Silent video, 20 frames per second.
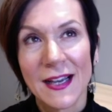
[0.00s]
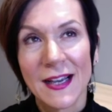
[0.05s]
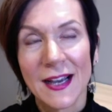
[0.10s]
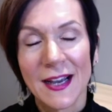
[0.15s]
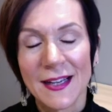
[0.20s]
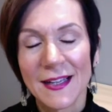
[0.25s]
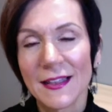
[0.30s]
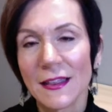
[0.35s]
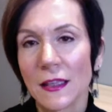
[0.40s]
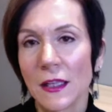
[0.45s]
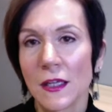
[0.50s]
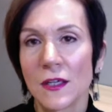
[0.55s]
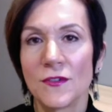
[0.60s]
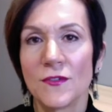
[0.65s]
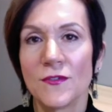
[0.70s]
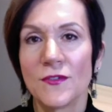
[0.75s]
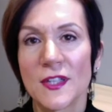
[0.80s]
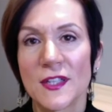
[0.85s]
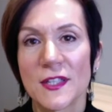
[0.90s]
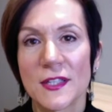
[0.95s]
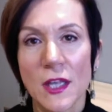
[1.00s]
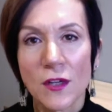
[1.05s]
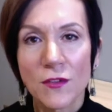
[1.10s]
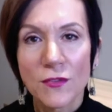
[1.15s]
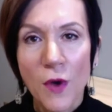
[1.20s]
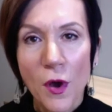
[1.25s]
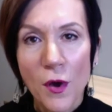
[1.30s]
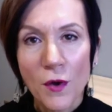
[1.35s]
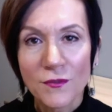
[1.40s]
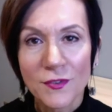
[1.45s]
I love that
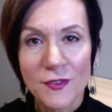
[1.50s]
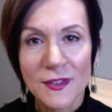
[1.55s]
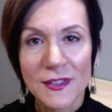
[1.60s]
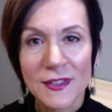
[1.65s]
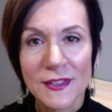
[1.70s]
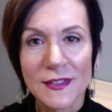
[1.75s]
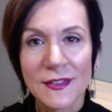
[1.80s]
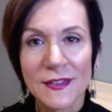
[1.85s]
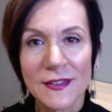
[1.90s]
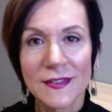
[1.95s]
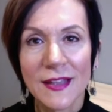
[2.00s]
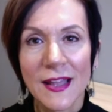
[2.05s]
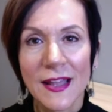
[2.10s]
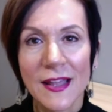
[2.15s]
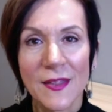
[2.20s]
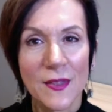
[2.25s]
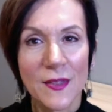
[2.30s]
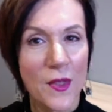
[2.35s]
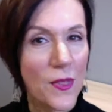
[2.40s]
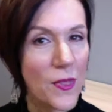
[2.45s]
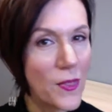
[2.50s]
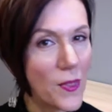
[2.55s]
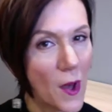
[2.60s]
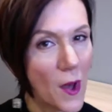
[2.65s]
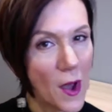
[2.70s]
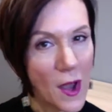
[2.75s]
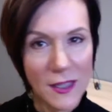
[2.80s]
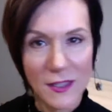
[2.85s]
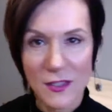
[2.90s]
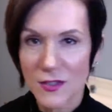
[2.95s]
self-confidence and the
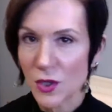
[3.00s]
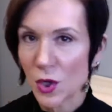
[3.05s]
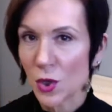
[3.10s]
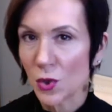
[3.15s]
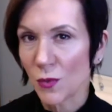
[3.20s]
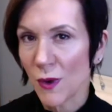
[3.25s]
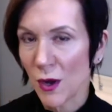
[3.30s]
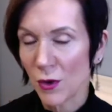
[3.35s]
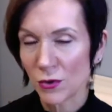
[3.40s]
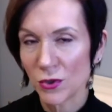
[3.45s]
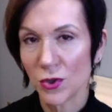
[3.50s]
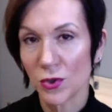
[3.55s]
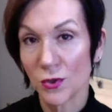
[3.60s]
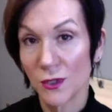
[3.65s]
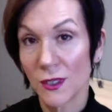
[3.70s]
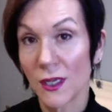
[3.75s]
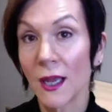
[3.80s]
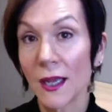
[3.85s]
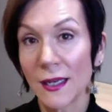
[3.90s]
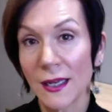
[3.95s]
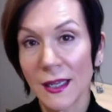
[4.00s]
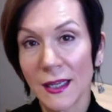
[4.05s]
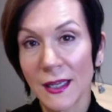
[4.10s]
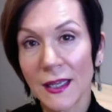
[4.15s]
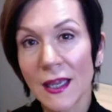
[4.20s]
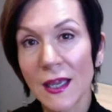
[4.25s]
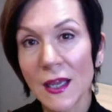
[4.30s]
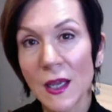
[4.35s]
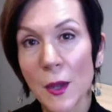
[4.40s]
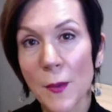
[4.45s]
thoughts around creating
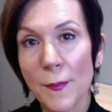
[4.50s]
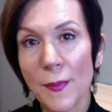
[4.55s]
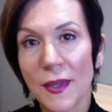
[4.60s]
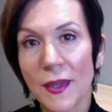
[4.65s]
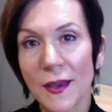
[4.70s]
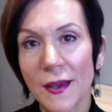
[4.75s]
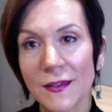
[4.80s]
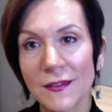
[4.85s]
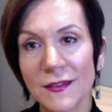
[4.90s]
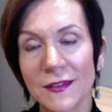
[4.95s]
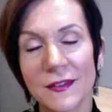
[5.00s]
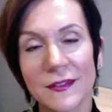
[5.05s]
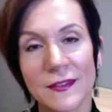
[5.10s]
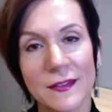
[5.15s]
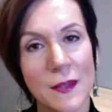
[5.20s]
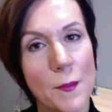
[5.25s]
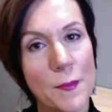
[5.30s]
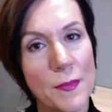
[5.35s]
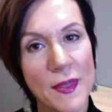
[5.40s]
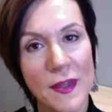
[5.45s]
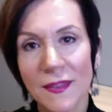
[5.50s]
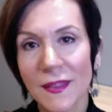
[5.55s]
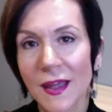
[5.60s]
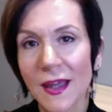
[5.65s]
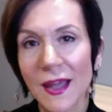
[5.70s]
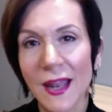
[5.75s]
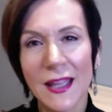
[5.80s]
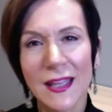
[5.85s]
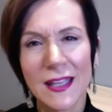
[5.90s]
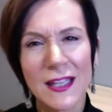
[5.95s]
it because it's something
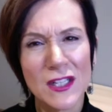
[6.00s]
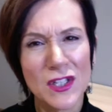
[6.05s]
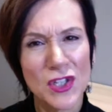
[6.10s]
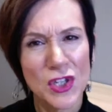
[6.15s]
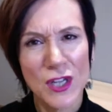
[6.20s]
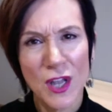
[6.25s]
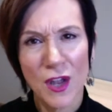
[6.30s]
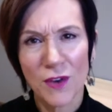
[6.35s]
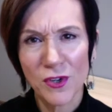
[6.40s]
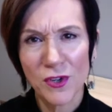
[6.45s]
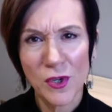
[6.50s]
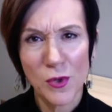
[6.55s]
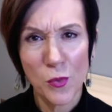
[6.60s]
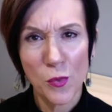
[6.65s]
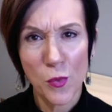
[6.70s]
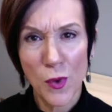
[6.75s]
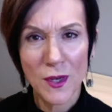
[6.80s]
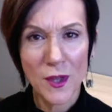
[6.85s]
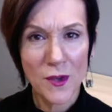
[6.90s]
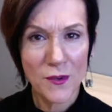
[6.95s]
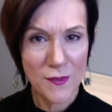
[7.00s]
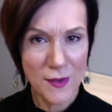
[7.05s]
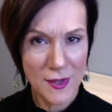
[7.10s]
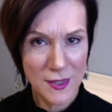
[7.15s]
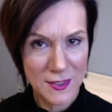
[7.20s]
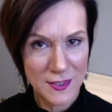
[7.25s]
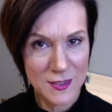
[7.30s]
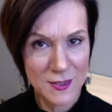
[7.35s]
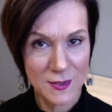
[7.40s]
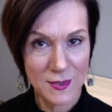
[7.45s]
that each and every one of
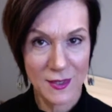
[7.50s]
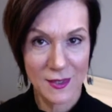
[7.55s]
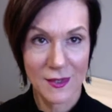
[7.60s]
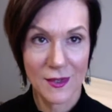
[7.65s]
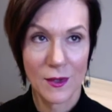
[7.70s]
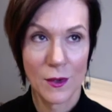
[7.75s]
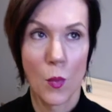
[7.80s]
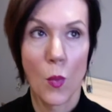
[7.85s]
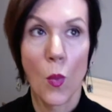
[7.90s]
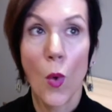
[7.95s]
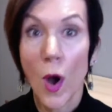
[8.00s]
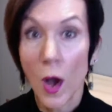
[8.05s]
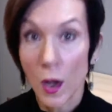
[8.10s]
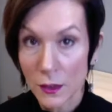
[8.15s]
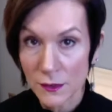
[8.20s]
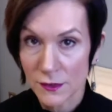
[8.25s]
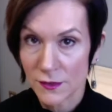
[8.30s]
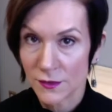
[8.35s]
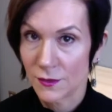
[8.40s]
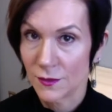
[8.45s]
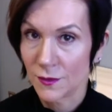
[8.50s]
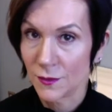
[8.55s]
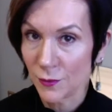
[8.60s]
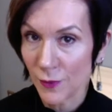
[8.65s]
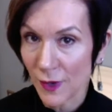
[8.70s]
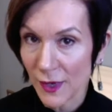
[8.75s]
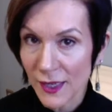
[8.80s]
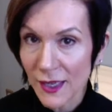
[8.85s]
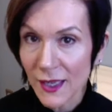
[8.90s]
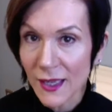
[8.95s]
us wants,
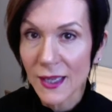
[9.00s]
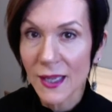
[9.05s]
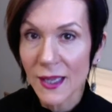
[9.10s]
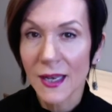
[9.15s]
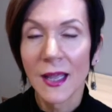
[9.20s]
right?